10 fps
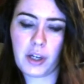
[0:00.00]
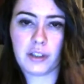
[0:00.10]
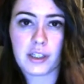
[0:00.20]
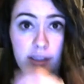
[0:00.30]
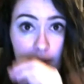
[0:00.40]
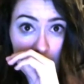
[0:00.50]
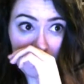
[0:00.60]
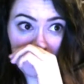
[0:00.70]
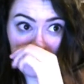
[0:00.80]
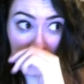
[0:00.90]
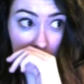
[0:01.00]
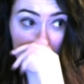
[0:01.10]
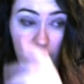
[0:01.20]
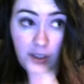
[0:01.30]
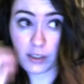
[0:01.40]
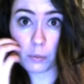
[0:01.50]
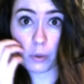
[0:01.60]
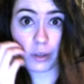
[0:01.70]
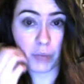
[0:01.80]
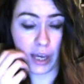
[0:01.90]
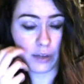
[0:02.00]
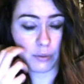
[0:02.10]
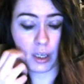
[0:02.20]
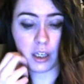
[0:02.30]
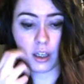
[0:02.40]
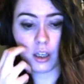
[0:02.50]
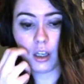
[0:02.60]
Unless they're just giving us one pathway.